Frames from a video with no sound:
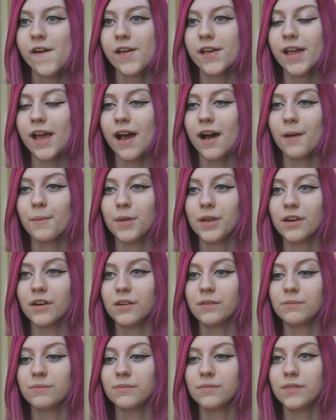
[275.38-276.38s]
yeah, I mean,
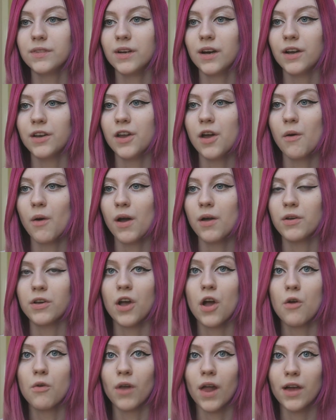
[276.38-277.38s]
I know I
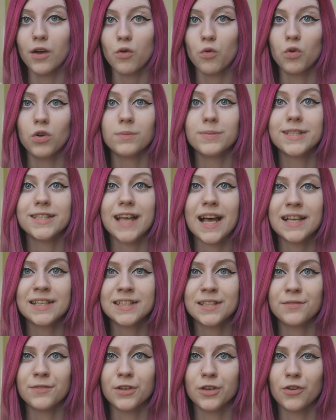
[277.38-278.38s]
go like all
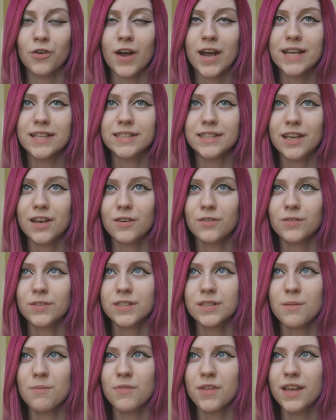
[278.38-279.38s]
obsessive and crazy over
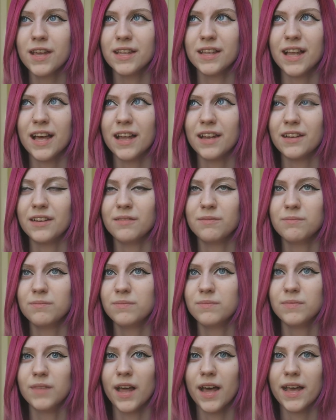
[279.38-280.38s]
something, and then
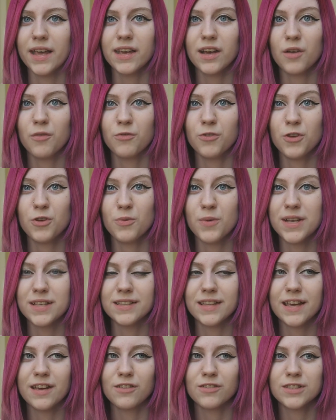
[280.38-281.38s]
like a few
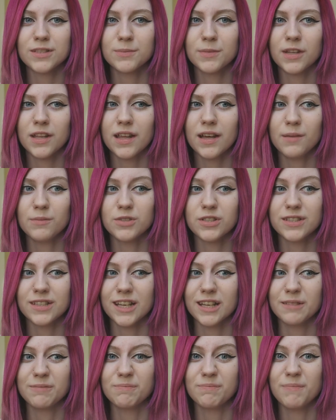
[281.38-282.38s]
weeks later or something like that, I'm just
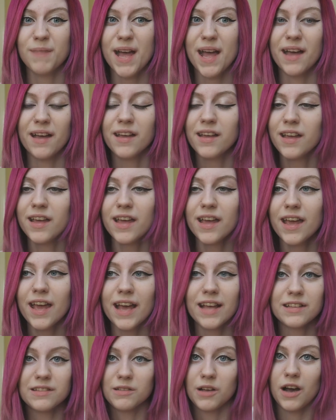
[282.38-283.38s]
like, man,
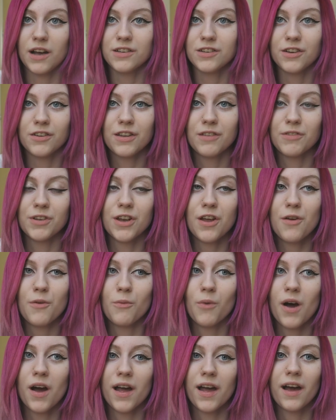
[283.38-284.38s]
I don't even know
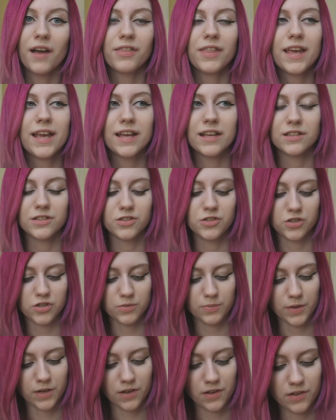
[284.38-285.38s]
why. I think it's
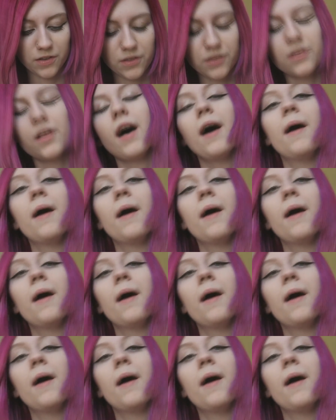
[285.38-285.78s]
just because